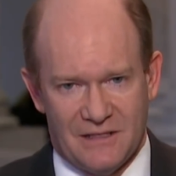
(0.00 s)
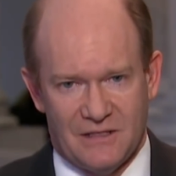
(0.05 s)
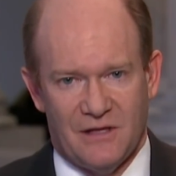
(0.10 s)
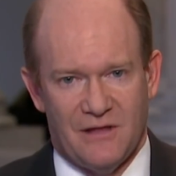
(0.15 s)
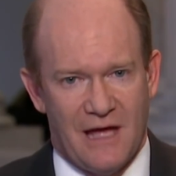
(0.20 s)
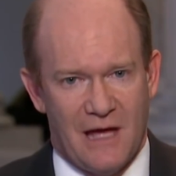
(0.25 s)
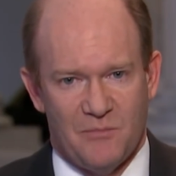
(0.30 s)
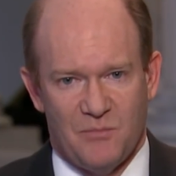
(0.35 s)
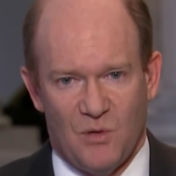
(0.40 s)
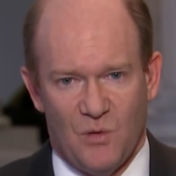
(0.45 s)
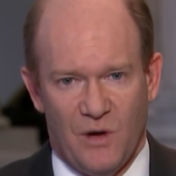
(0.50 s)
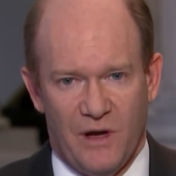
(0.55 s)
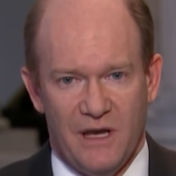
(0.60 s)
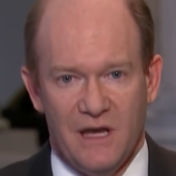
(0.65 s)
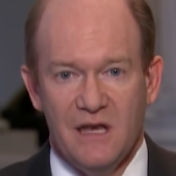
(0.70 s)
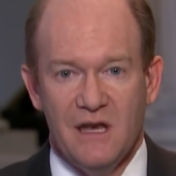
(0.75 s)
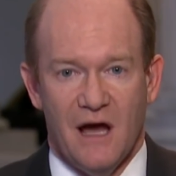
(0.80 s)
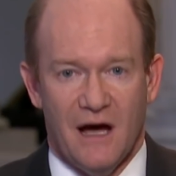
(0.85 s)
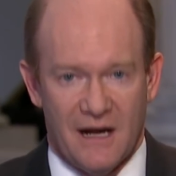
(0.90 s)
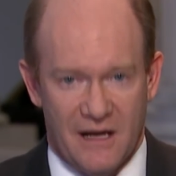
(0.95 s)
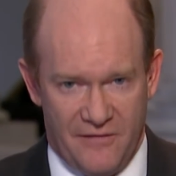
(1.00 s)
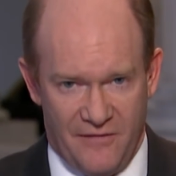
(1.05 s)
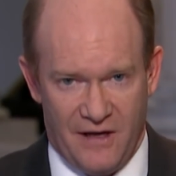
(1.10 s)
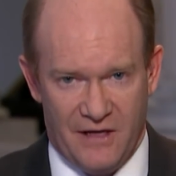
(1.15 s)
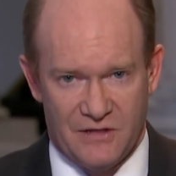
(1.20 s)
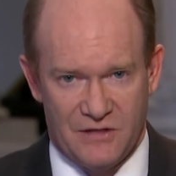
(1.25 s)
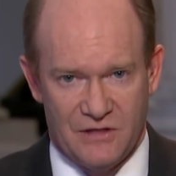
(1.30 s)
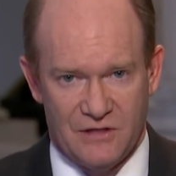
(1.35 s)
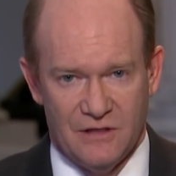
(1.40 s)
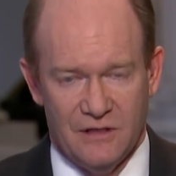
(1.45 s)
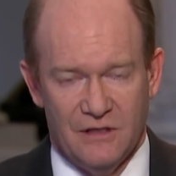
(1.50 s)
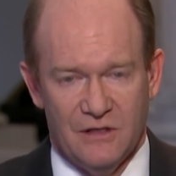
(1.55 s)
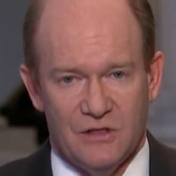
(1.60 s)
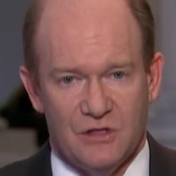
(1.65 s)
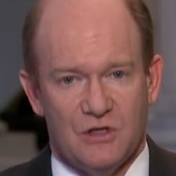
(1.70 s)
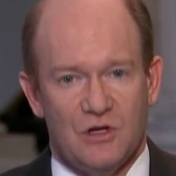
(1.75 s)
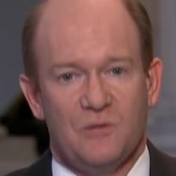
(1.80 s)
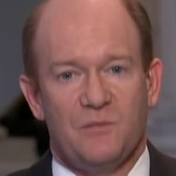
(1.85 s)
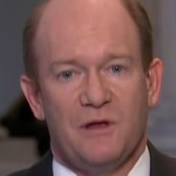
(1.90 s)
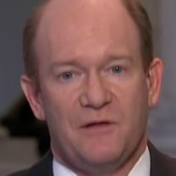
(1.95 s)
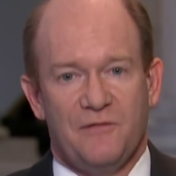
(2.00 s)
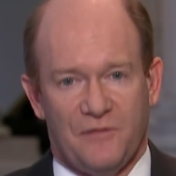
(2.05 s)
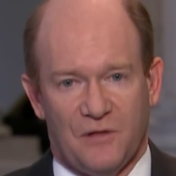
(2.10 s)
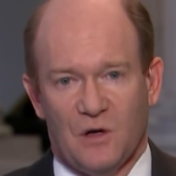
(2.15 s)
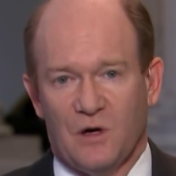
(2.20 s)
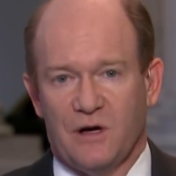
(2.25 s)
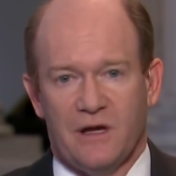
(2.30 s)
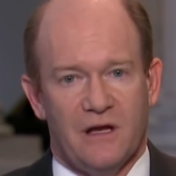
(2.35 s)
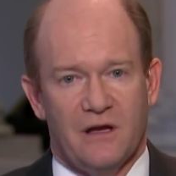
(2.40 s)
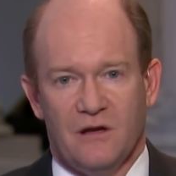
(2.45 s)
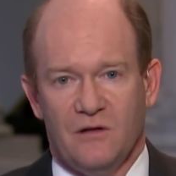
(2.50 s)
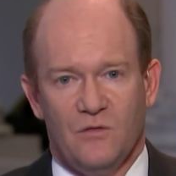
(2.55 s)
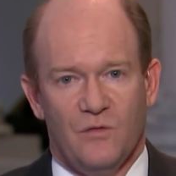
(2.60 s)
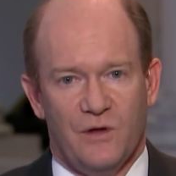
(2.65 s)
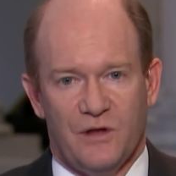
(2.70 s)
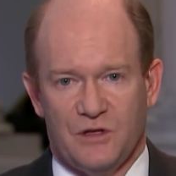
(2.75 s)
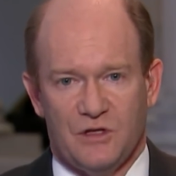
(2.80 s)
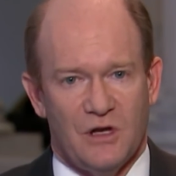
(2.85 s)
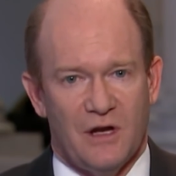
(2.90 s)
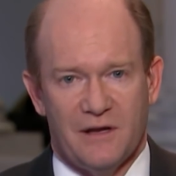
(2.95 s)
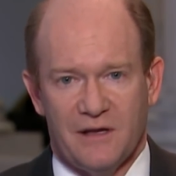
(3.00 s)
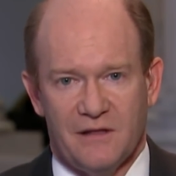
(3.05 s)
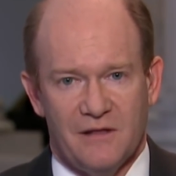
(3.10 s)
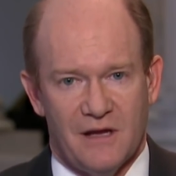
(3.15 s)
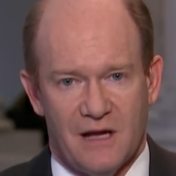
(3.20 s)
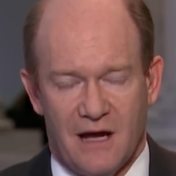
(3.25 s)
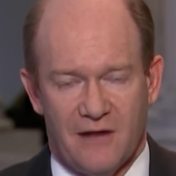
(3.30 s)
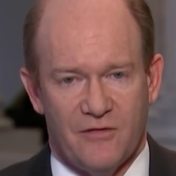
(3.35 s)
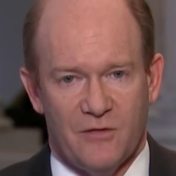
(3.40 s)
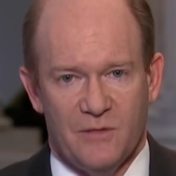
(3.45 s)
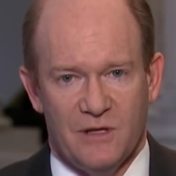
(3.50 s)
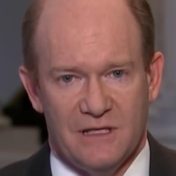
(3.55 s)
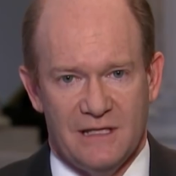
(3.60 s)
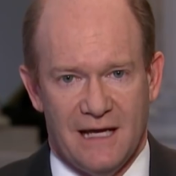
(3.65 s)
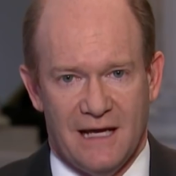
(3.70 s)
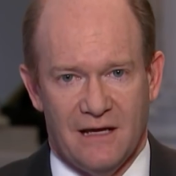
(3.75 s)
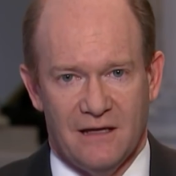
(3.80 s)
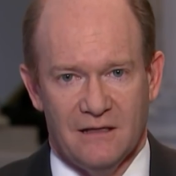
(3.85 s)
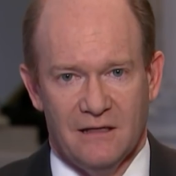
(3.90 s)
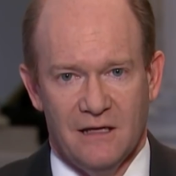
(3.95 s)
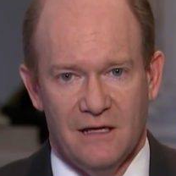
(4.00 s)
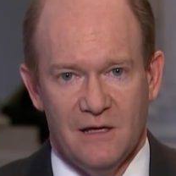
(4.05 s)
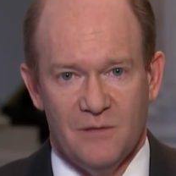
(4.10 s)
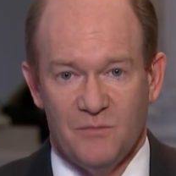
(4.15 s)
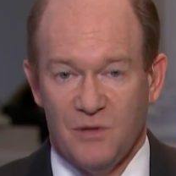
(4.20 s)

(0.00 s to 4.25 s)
get to that point. None of us should be flirting with shutting the government down.